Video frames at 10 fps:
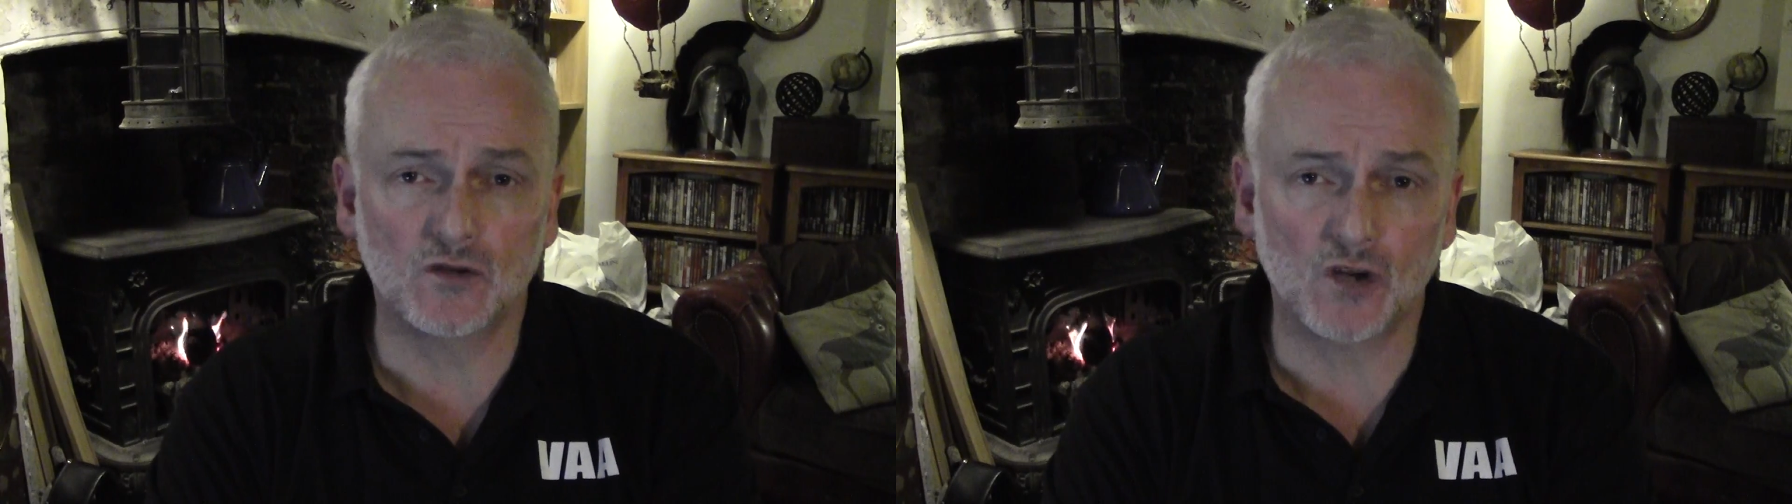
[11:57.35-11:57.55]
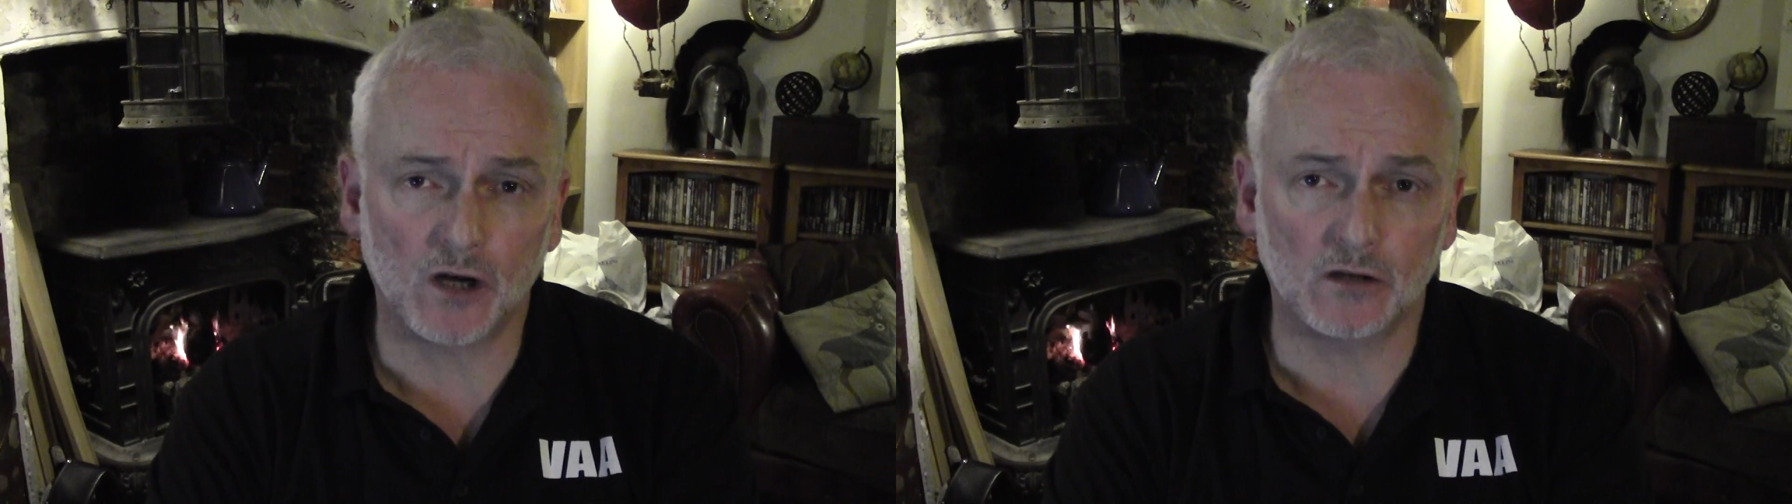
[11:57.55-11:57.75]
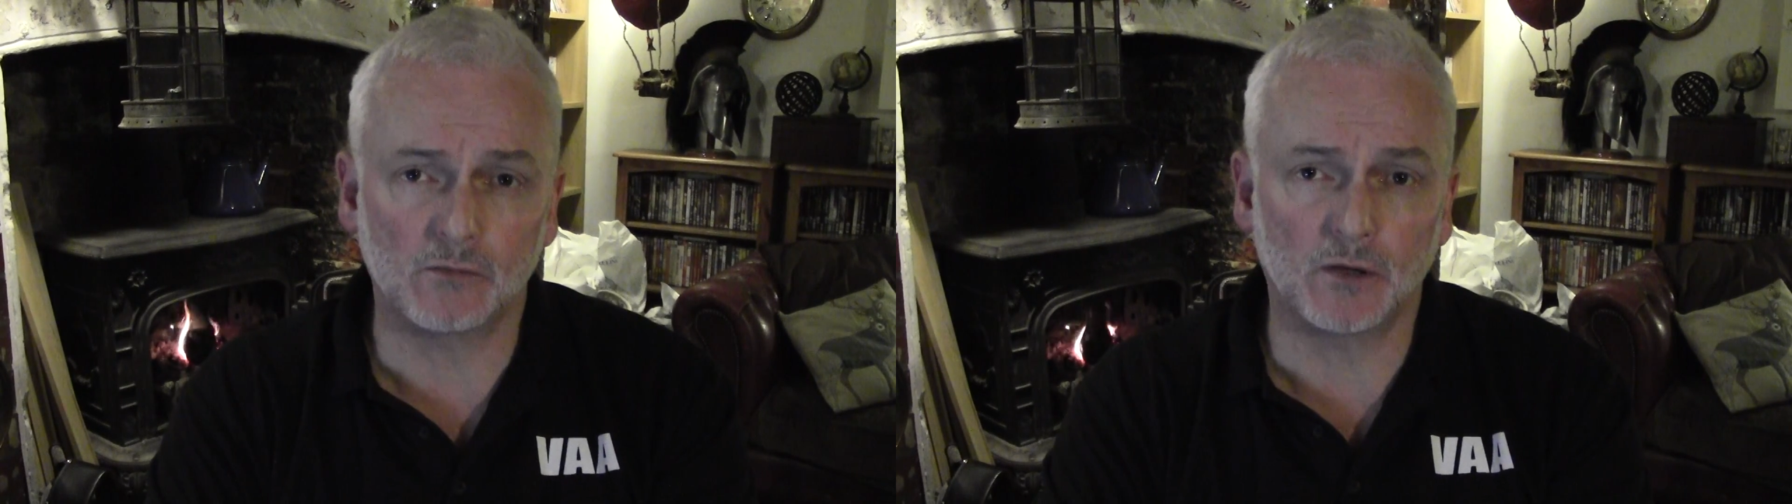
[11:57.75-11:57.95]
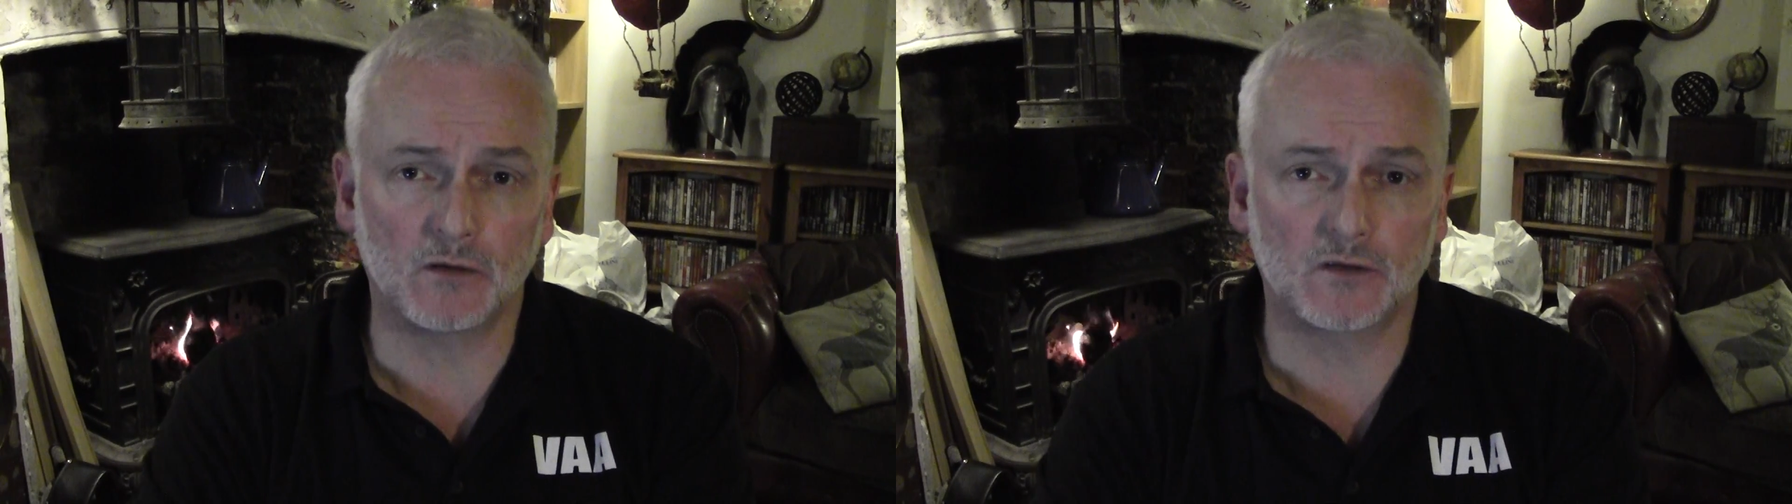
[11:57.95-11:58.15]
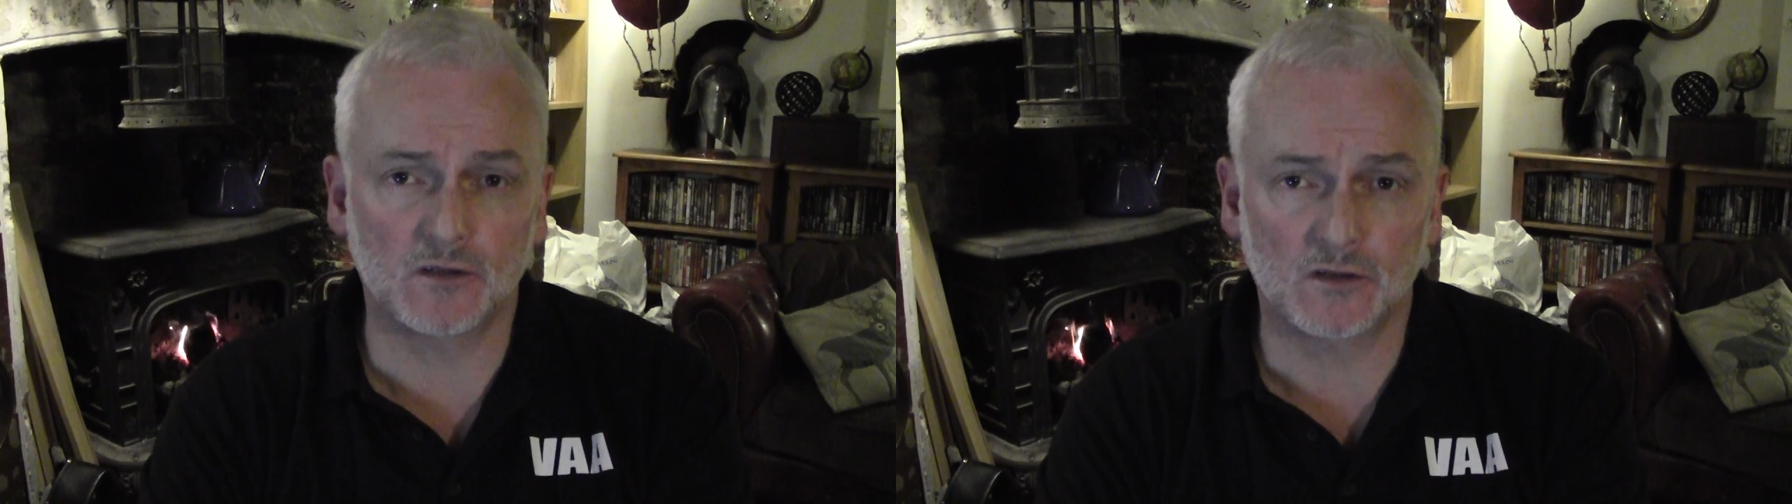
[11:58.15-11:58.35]
child
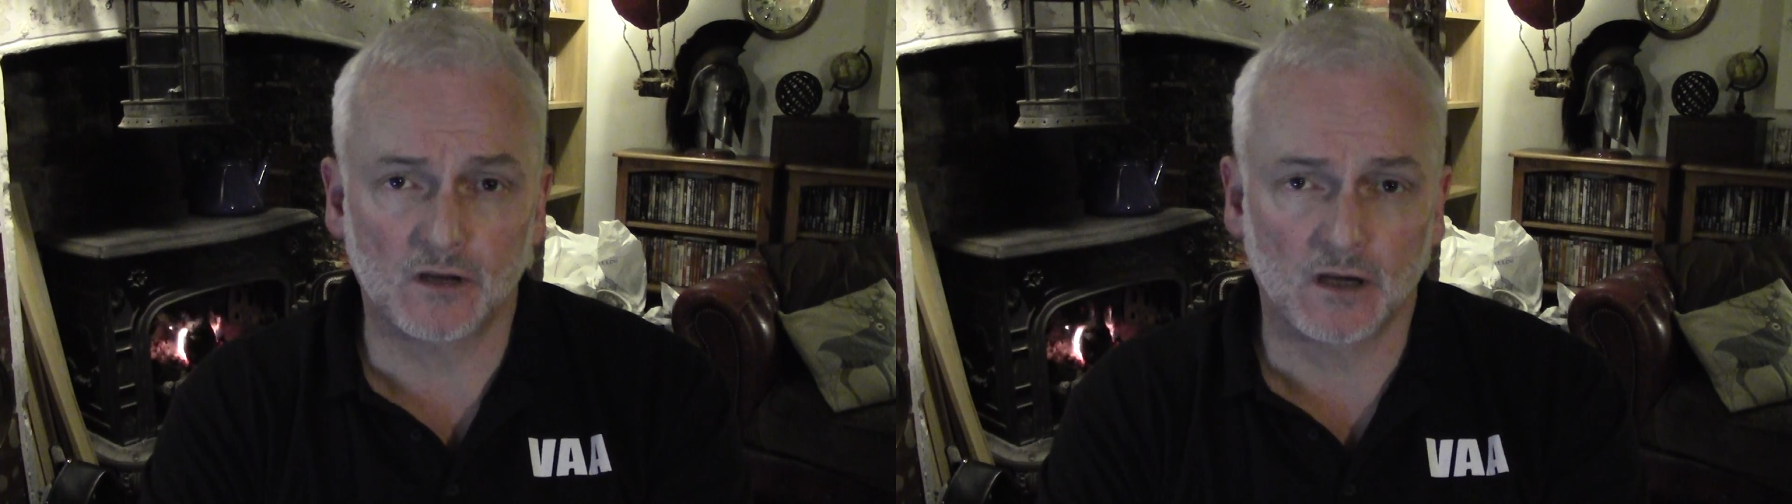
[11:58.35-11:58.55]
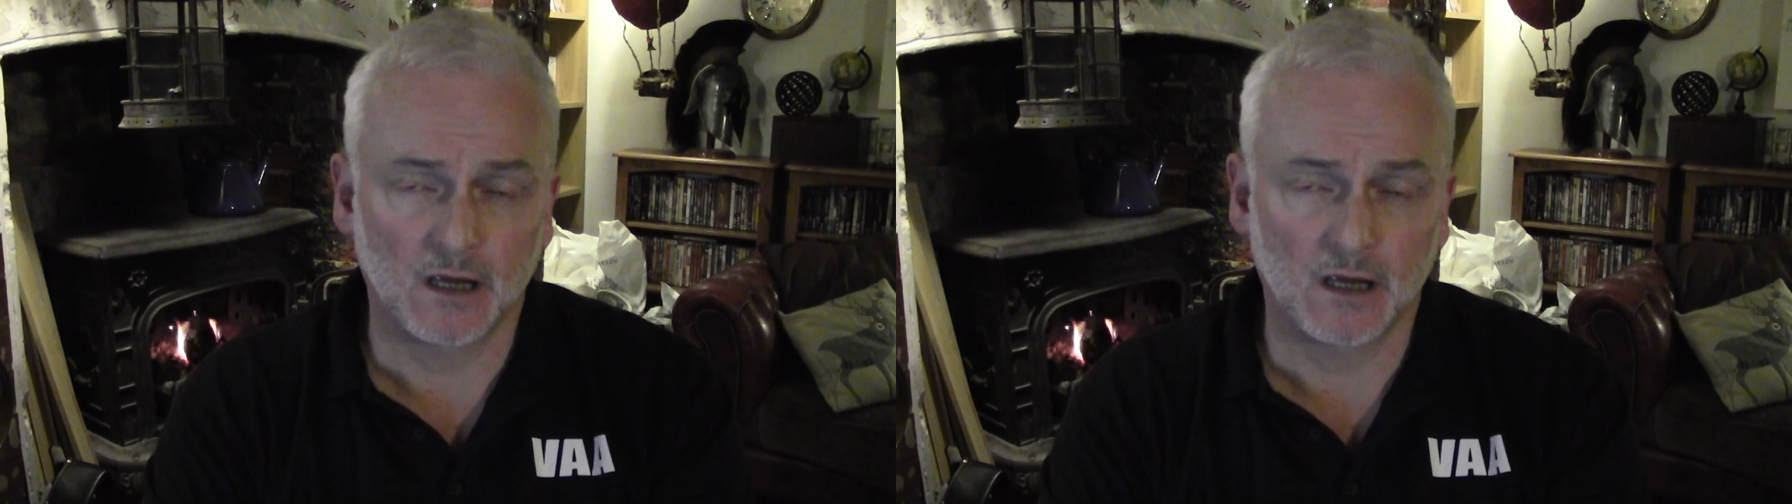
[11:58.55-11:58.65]
abuse